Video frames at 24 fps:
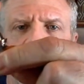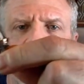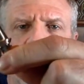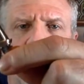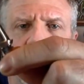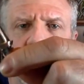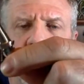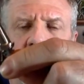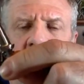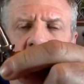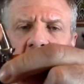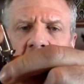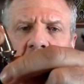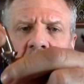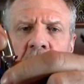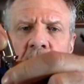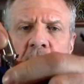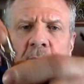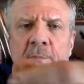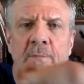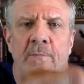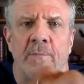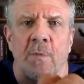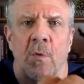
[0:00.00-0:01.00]
implant,
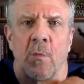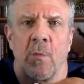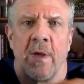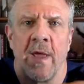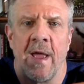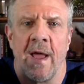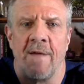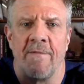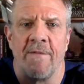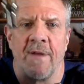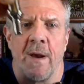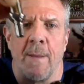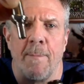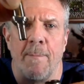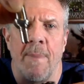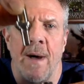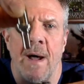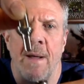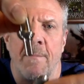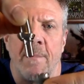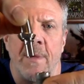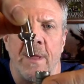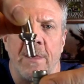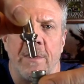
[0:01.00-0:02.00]
we have an
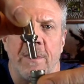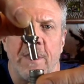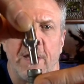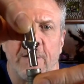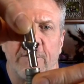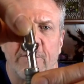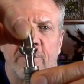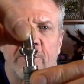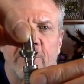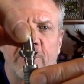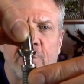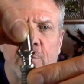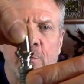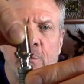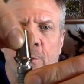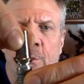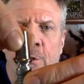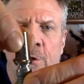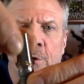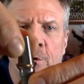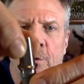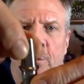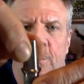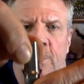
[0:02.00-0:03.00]
abutment that
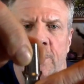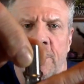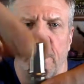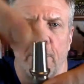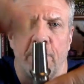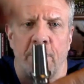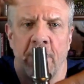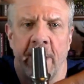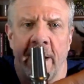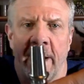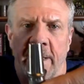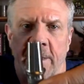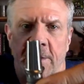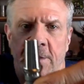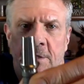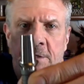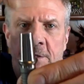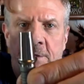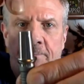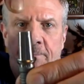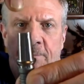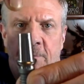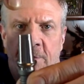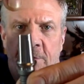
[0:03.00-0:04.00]
screws to
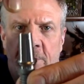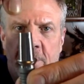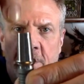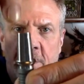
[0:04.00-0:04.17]
place. So